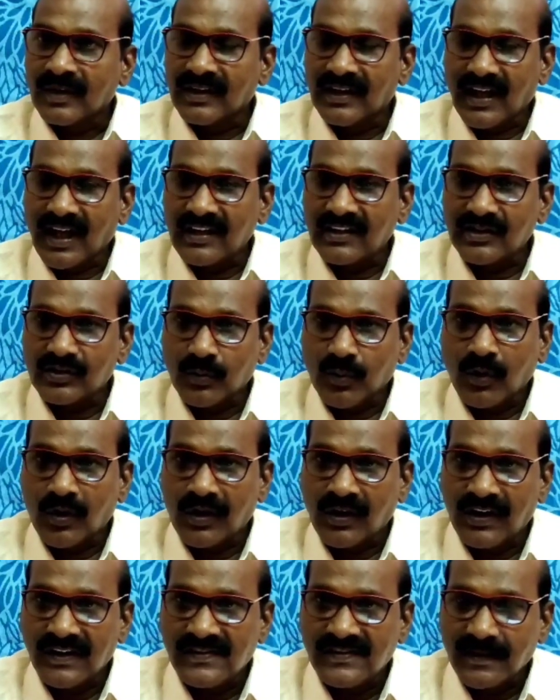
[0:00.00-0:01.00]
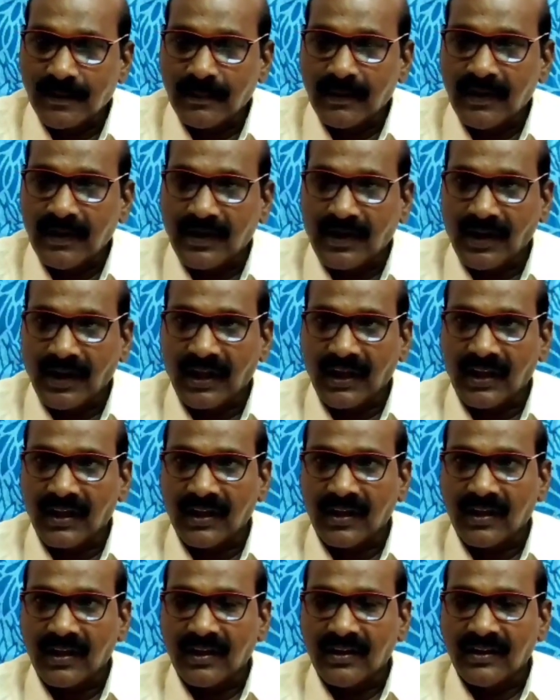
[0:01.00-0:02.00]
He has his own
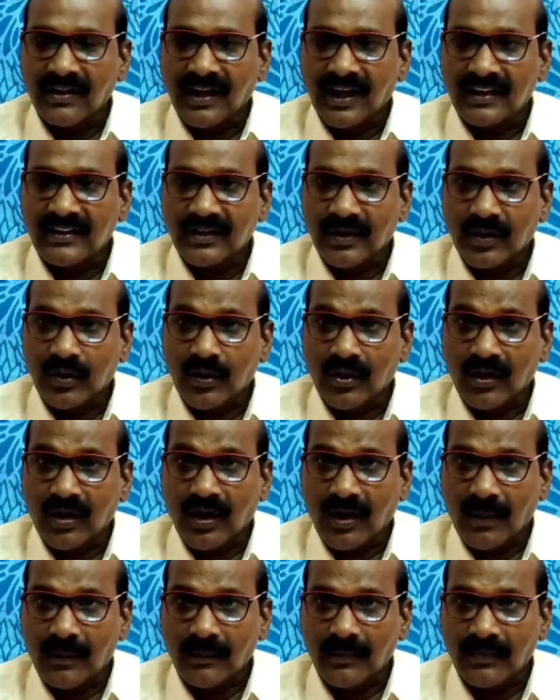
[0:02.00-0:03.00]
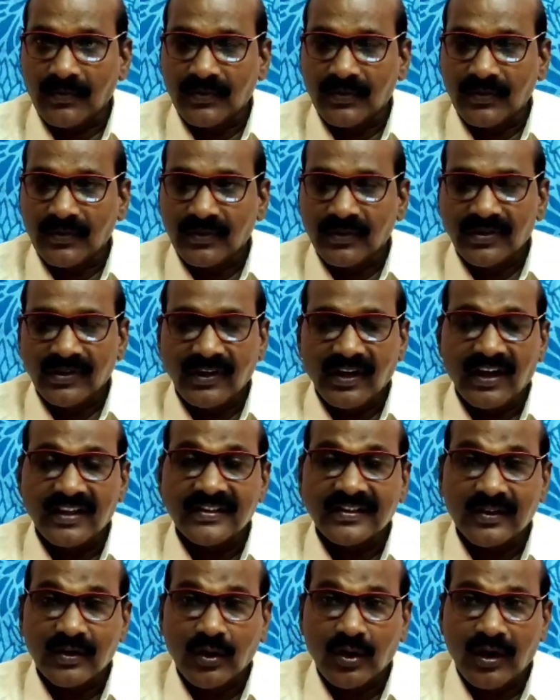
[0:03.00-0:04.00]
disability. He has no arms. He
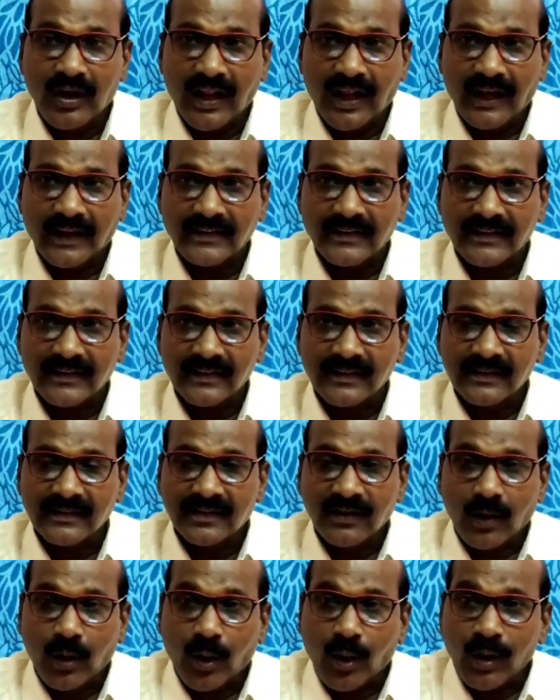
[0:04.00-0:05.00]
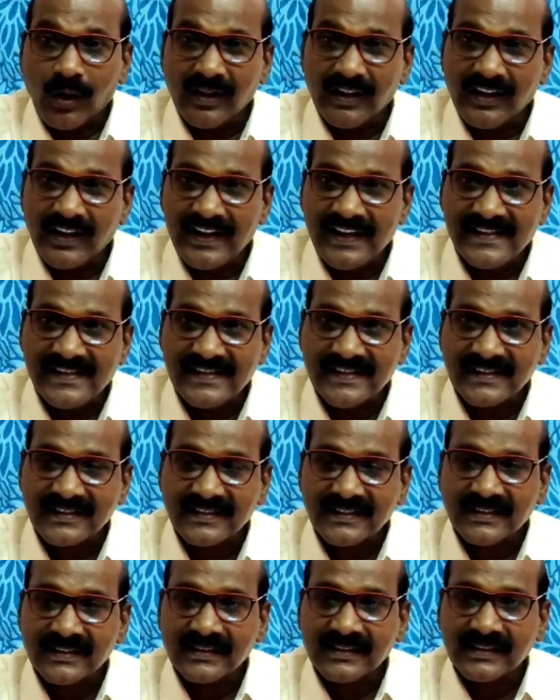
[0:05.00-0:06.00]
has no legs. All these
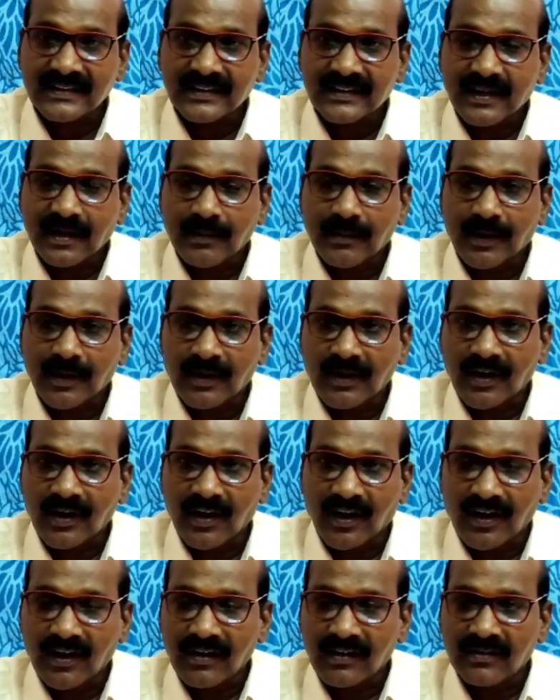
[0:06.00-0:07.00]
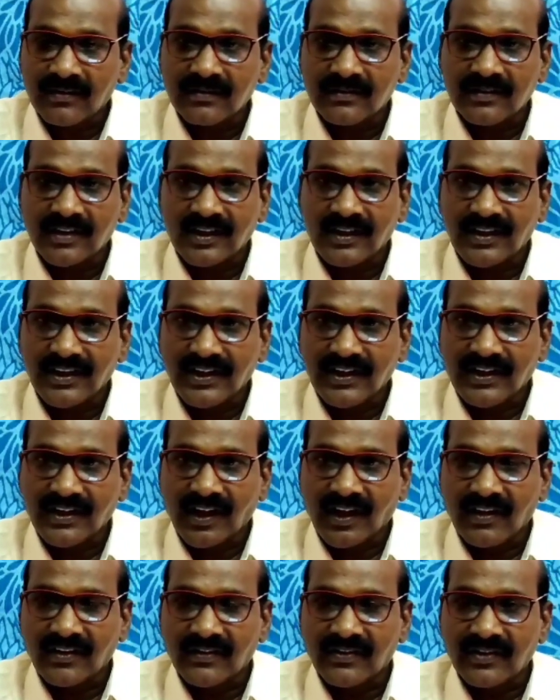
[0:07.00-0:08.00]
come under the
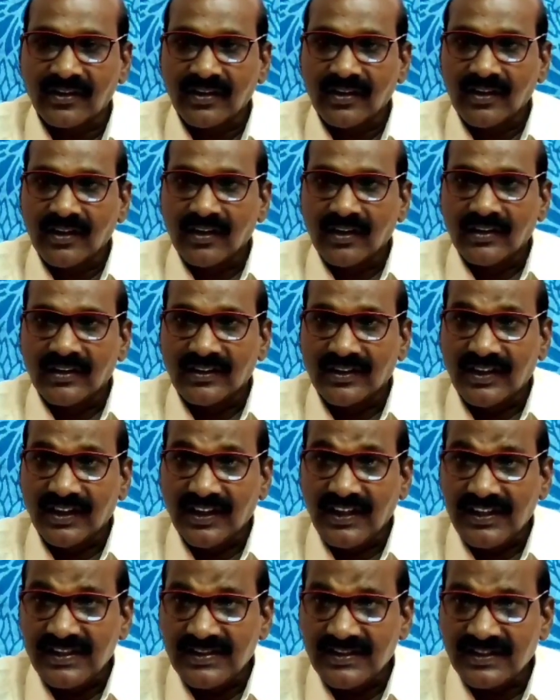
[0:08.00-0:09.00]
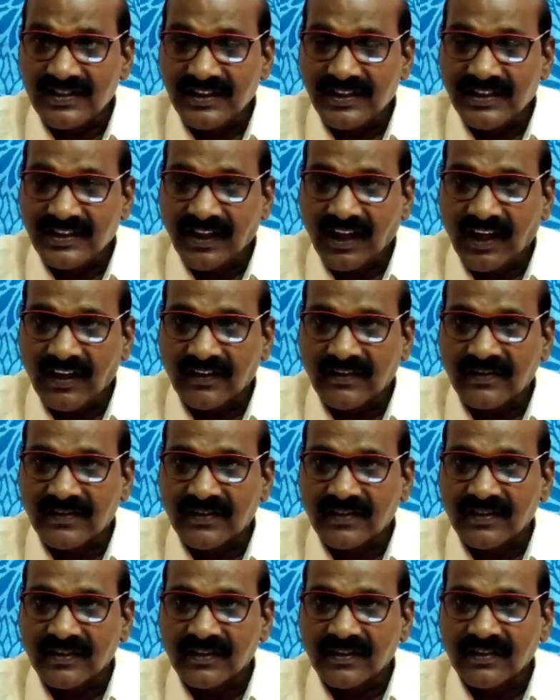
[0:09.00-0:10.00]
details. These
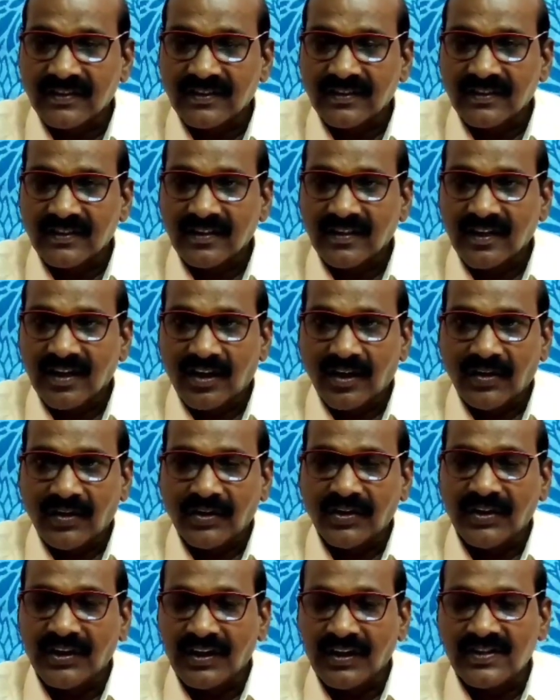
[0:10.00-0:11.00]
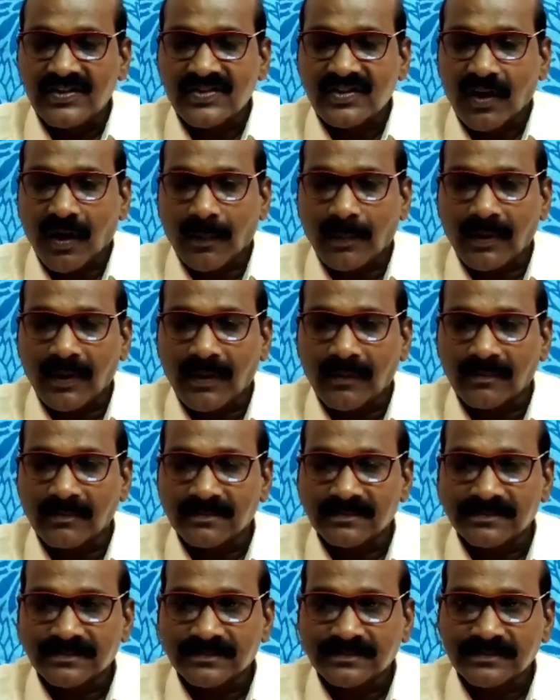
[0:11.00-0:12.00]
details didn't stop
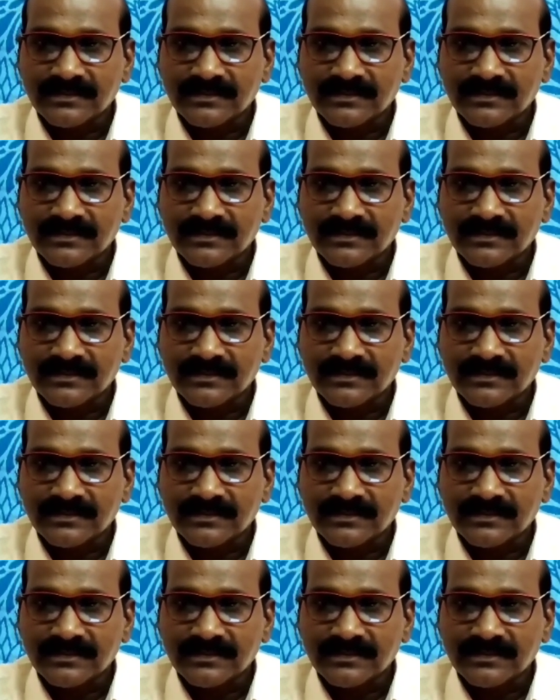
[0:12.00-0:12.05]
him.